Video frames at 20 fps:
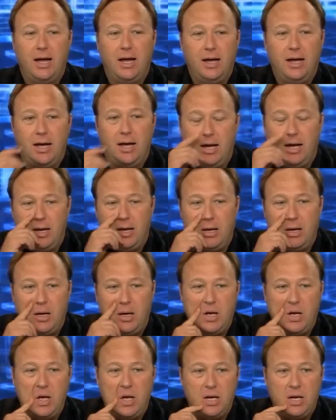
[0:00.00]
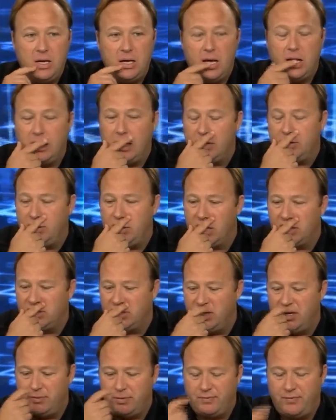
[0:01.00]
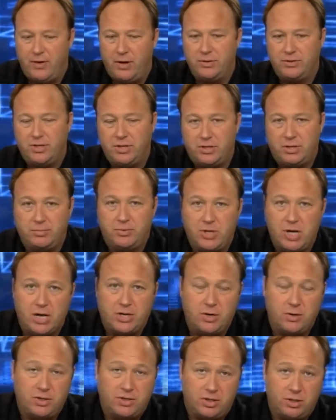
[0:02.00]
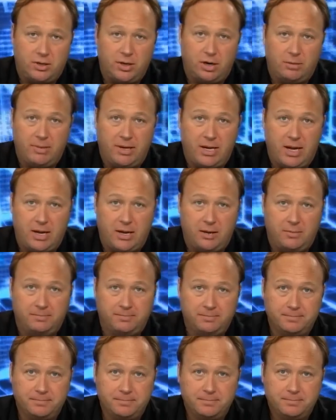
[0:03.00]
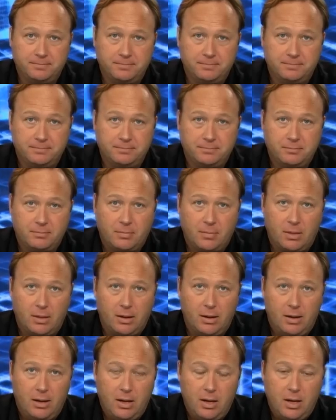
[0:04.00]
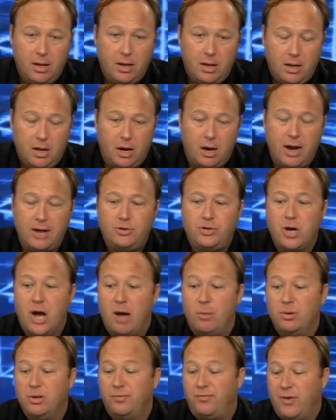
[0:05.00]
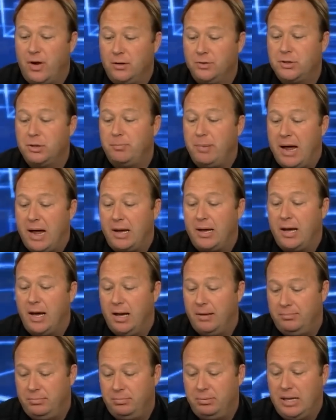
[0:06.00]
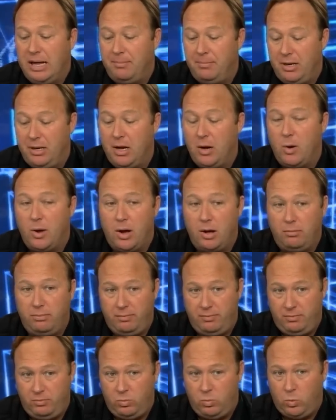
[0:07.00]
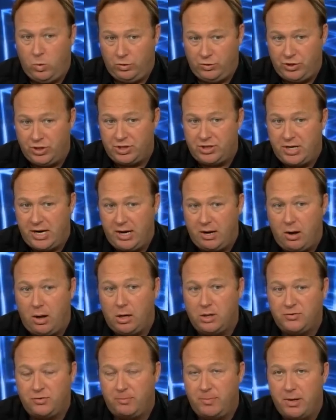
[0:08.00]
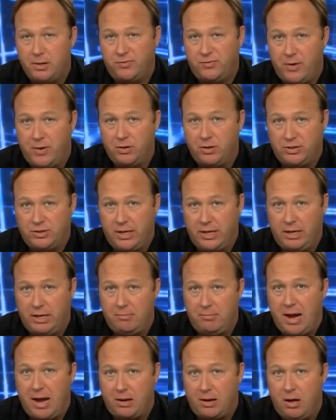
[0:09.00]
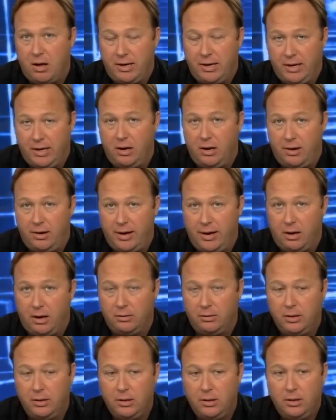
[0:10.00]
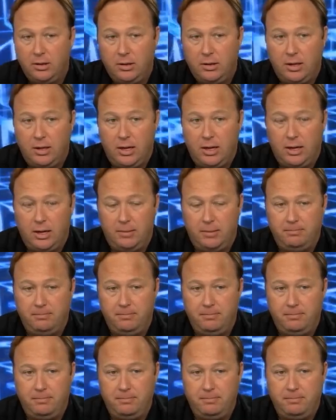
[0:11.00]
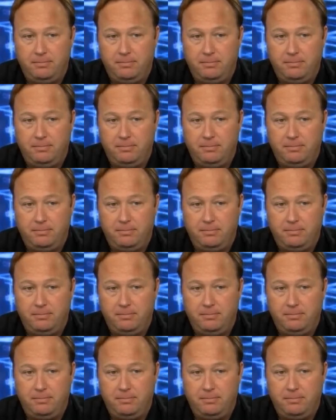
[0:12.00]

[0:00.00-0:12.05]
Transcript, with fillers: uh, uh, yeah, yeah, Chuck's on a different phone system. Chuck, you can still hear me, can't you? Yeah, I can still hear you, Alex. All right, John, when the phones are back up, let me know, and I'll we'll just take calls from those folks, then get back on and get on air. Um,